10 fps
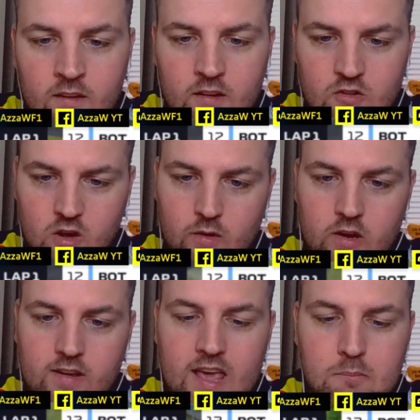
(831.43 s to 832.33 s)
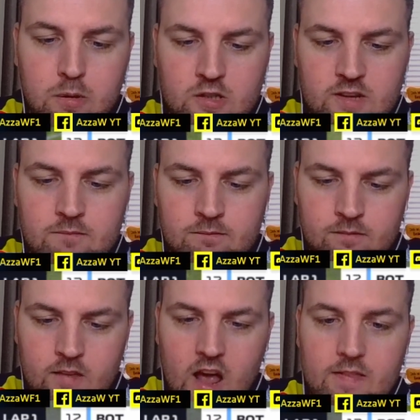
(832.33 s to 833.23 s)
So we're going to keep pushing,
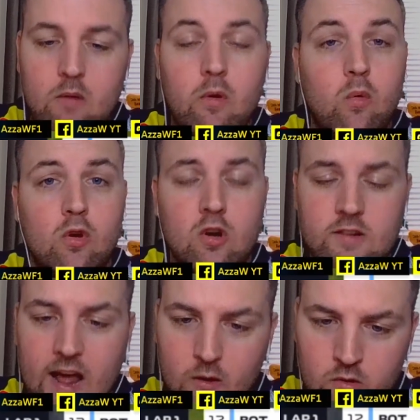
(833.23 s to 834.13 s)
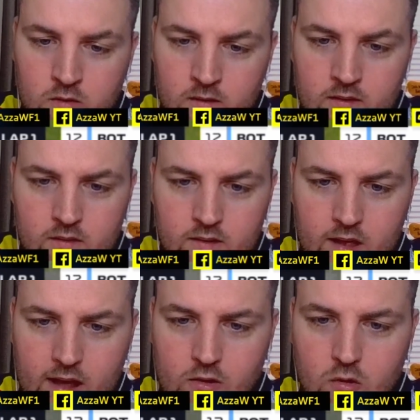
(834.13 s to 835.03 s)
and then we will cut down
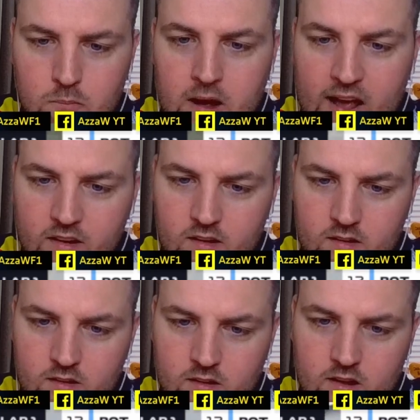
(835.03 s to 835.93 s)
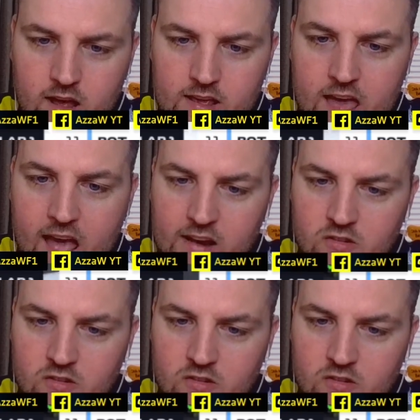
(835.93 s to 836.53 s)
and come back again.